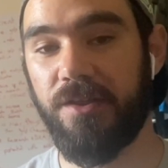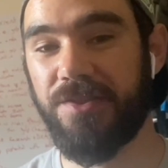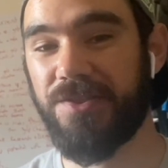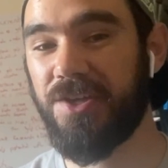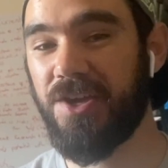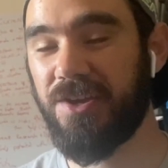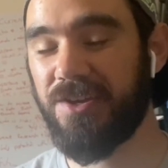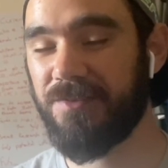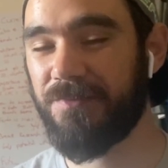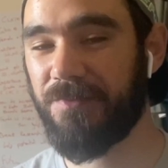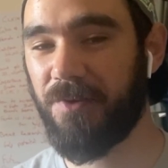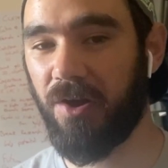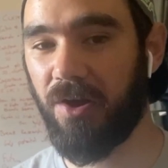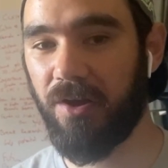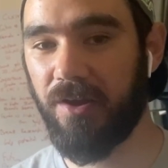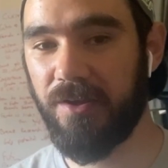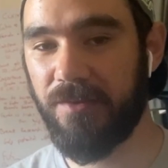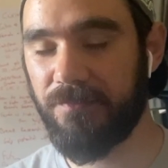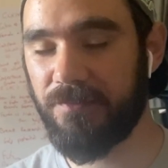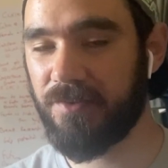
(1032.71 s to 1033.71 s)

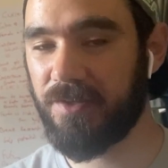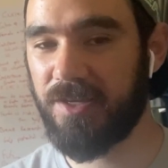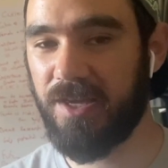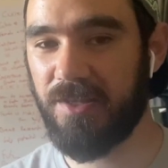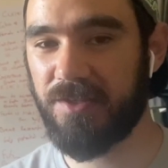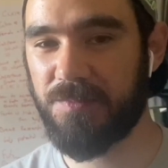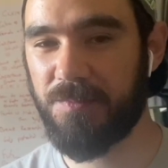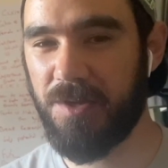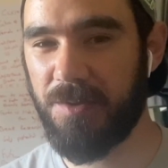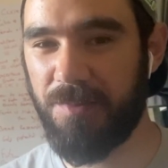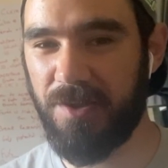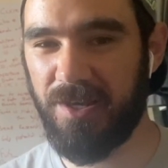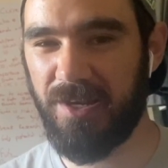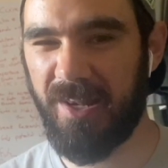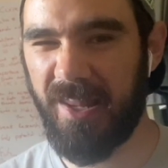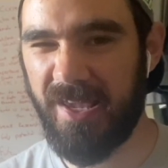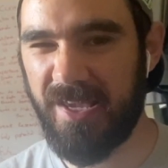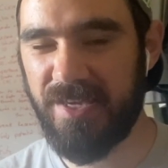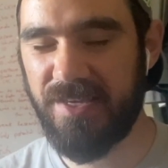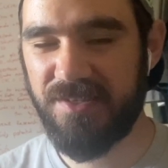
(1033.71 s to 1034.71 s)
35 gets me a bit
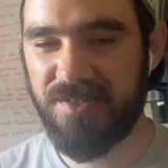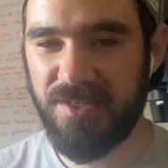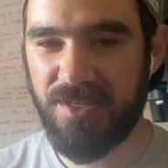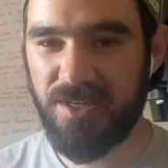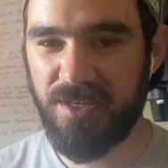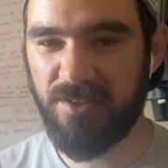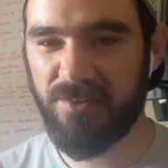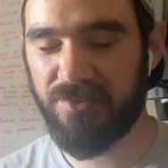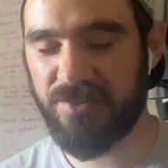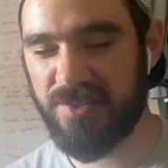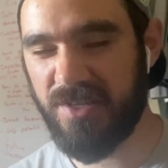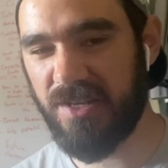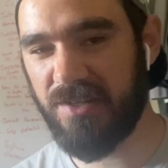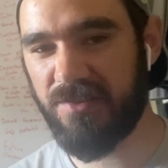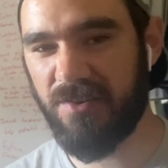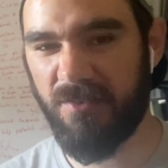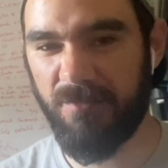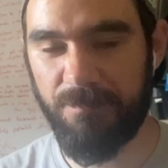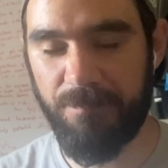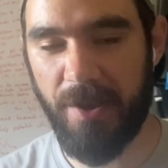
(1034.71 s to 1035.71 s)
lazy and I tend
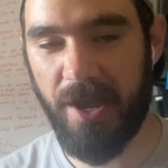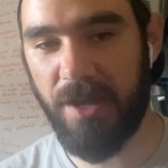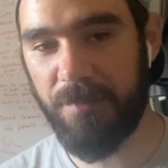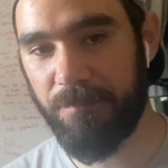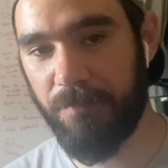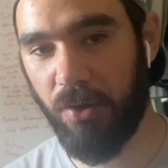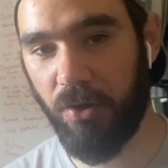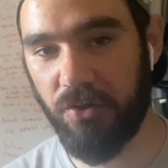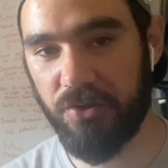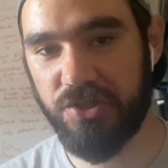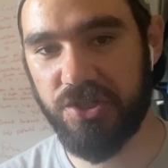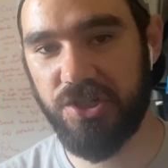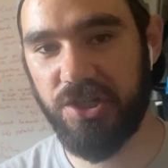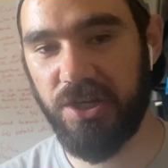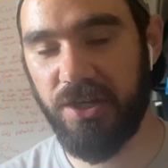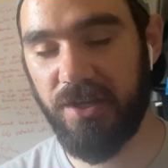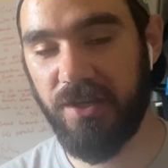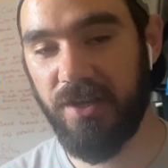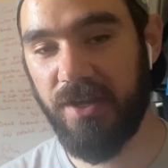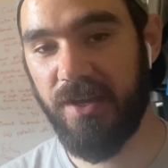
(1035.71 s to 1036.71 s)
to have bad
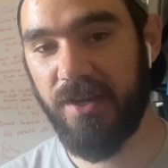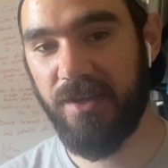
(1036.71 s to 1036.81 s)
posture